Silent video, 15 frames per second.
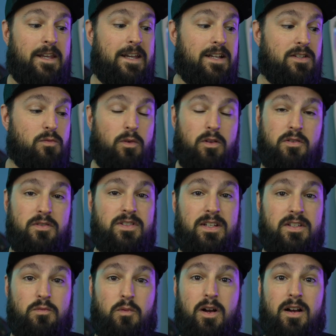It's one of those
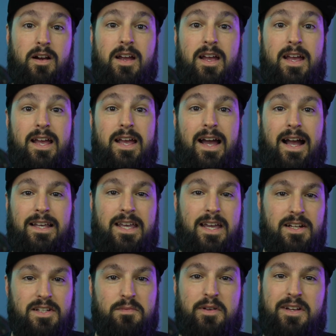things where I
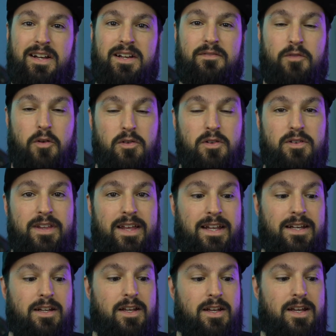can't explain any further
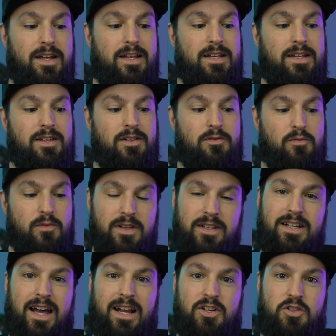than you
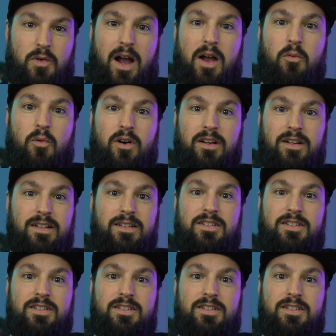really got to try one